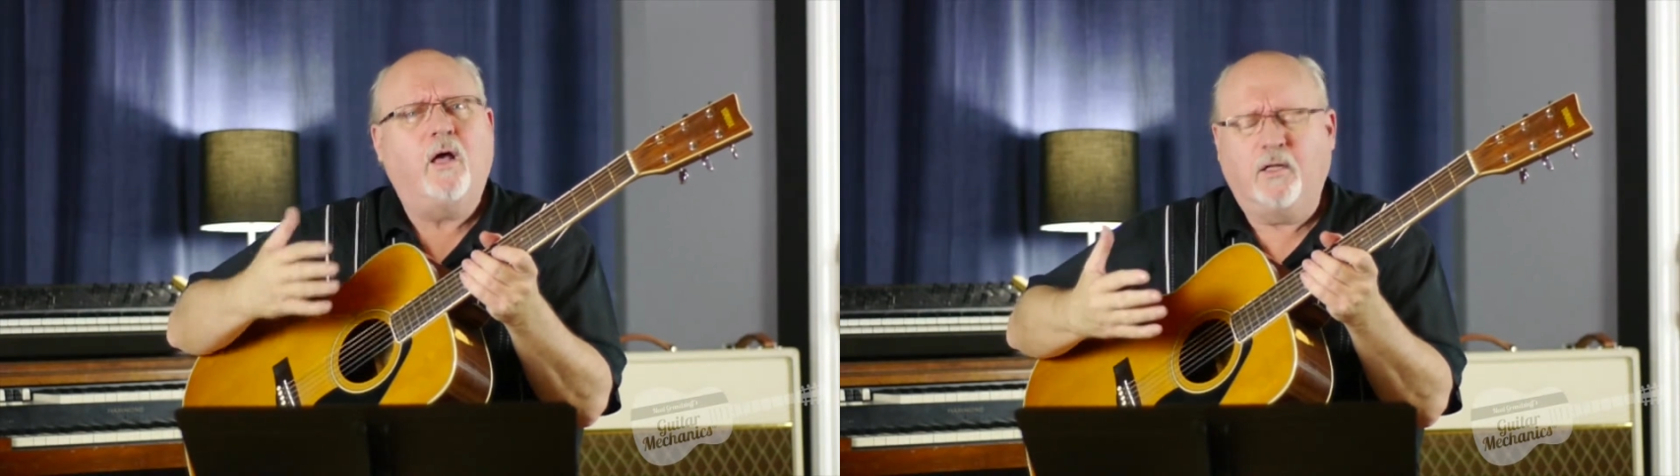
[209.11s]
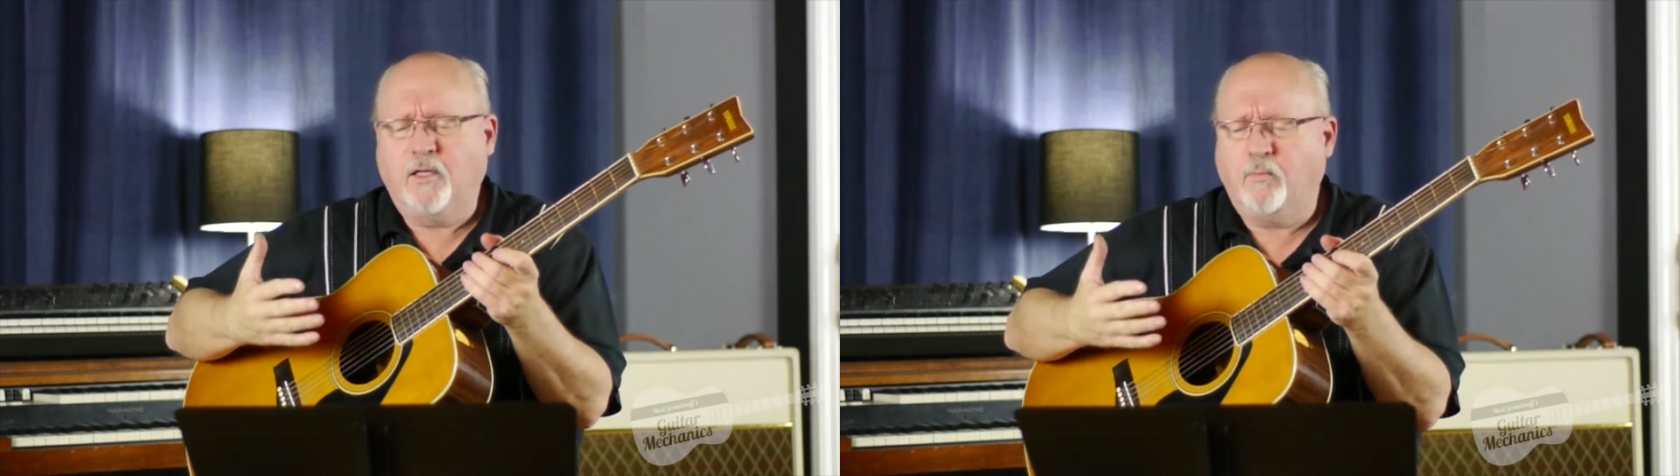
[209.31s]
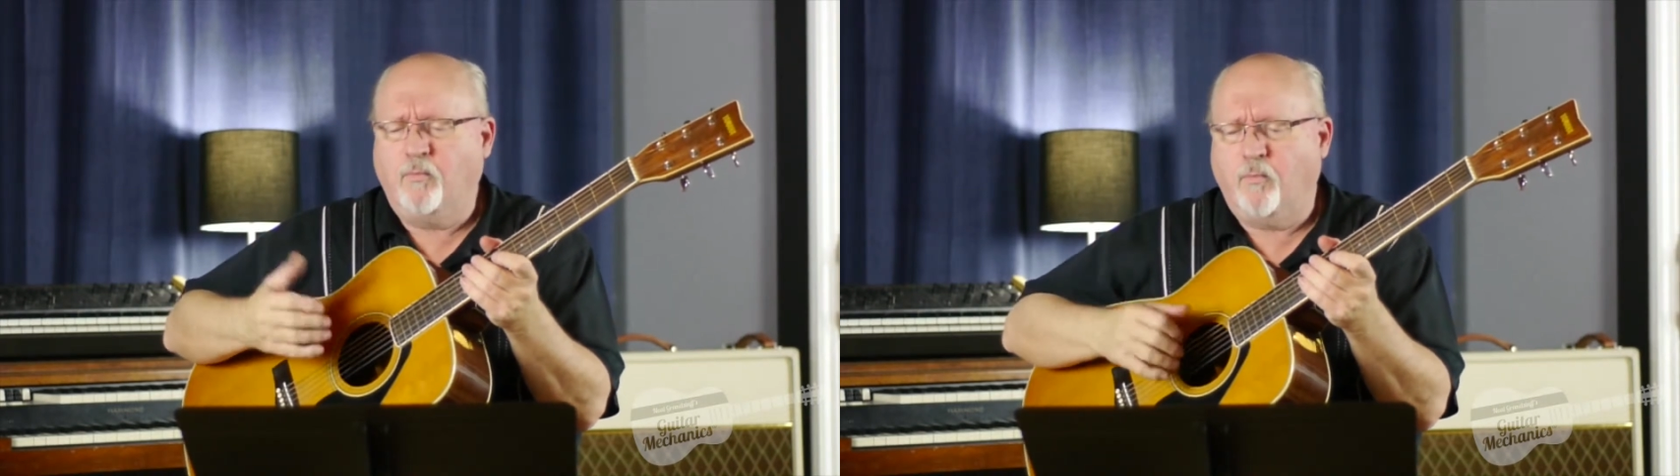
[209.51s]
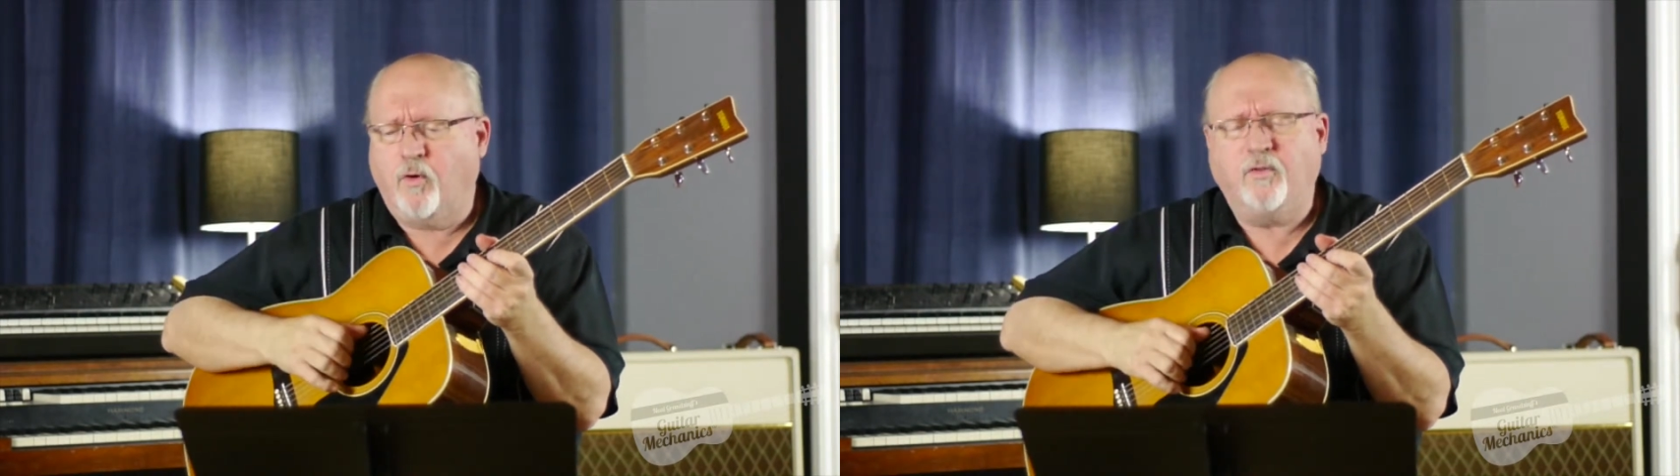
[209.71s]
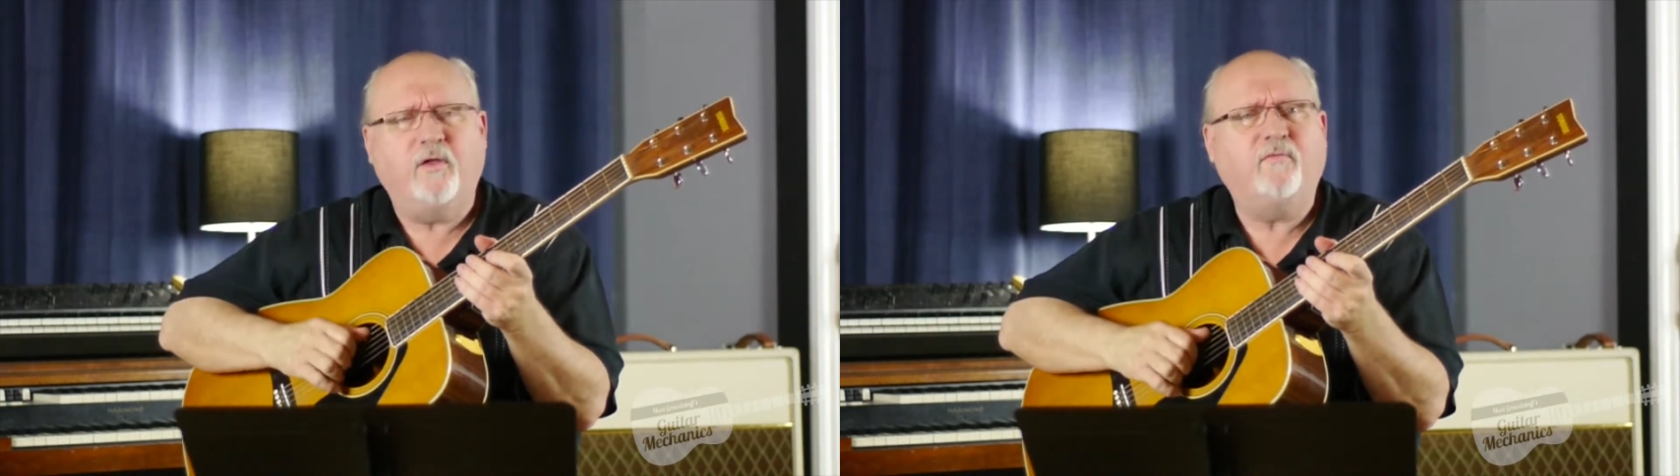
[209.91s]
a little
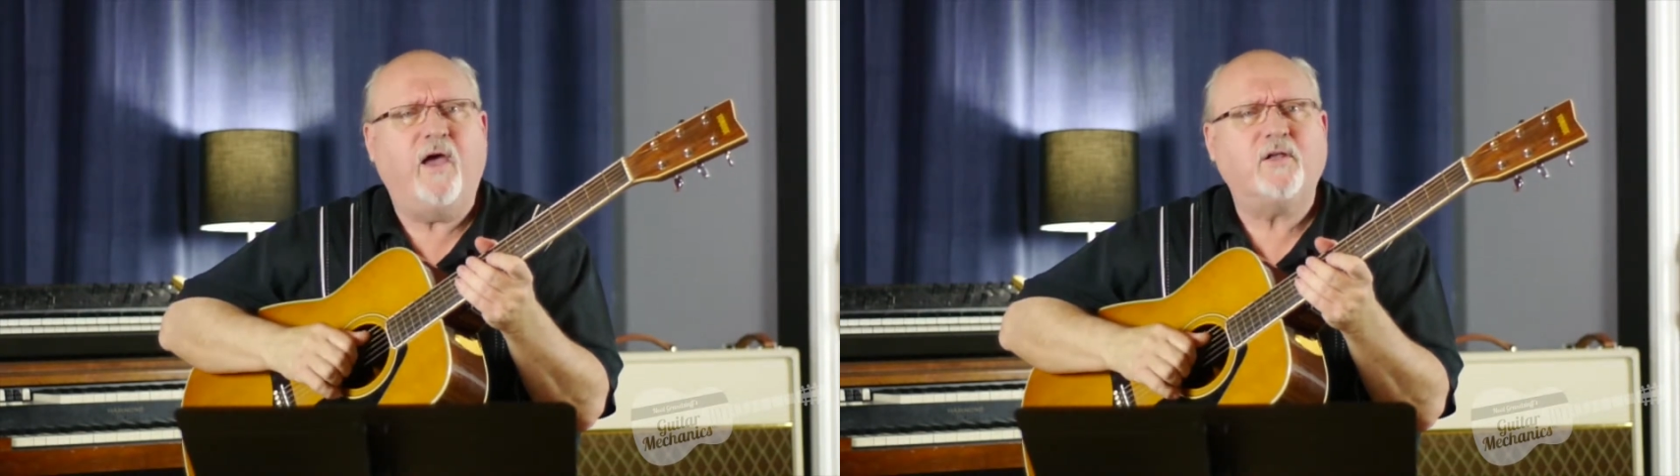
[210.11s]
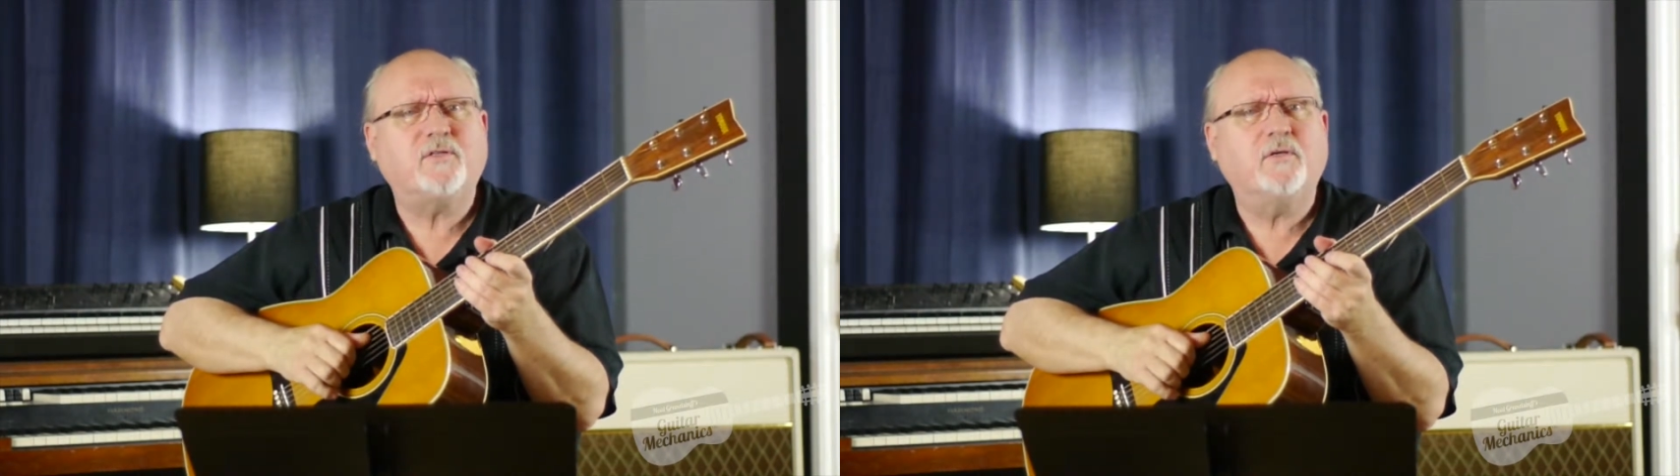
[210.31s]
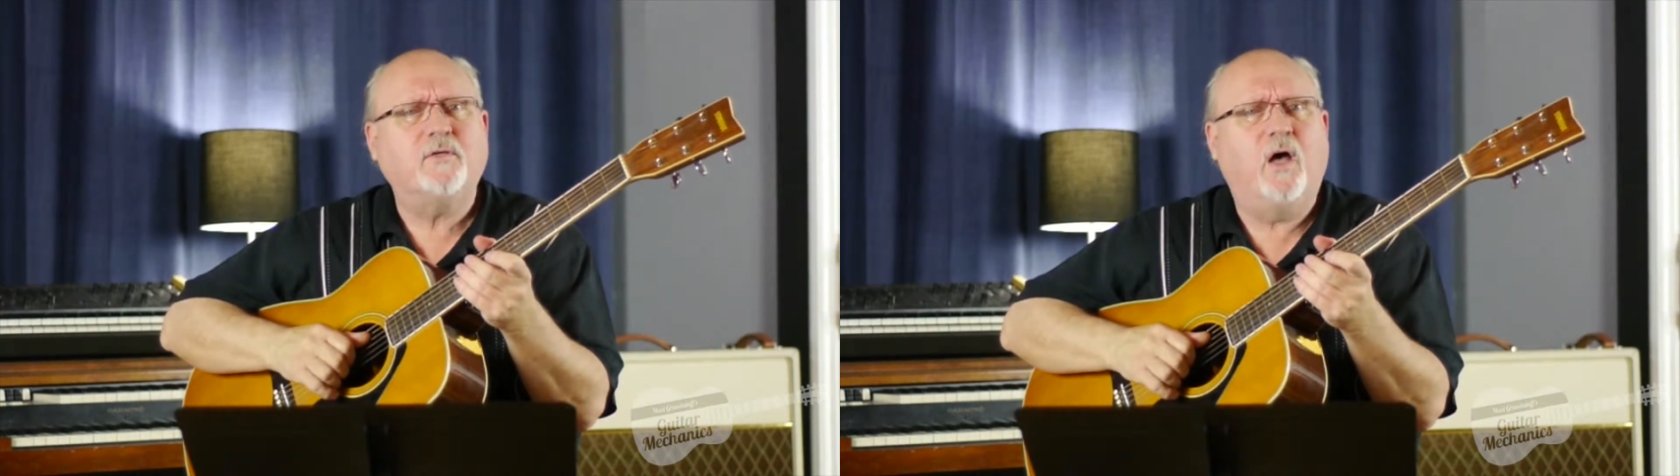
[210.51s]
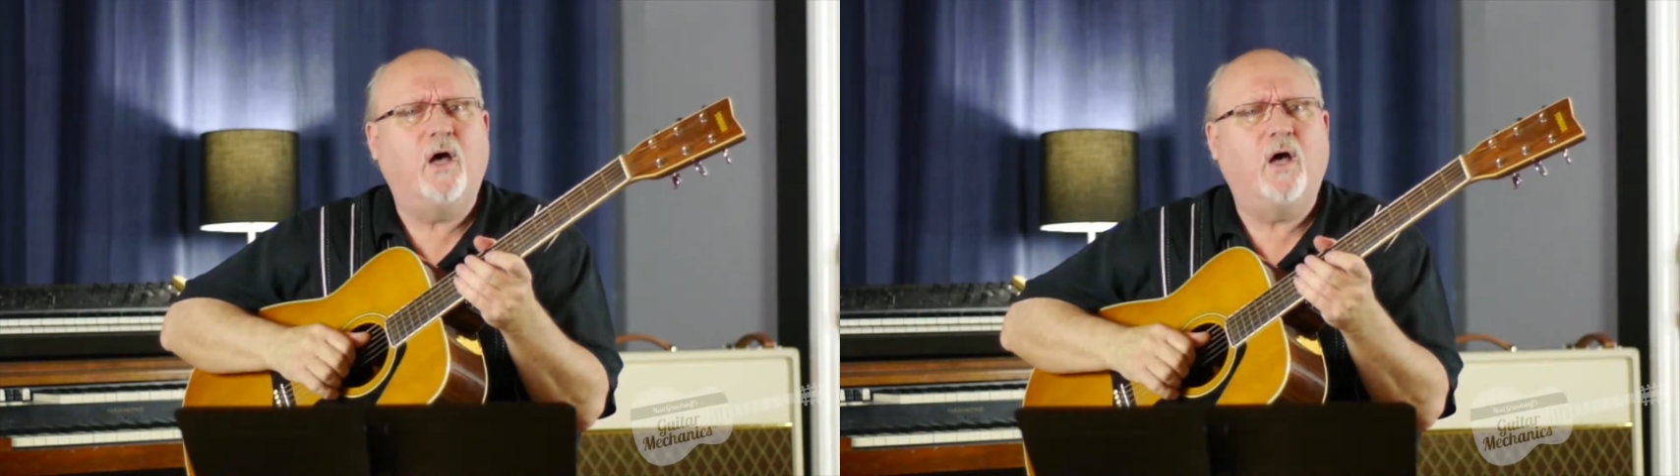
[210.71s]
more in the advanced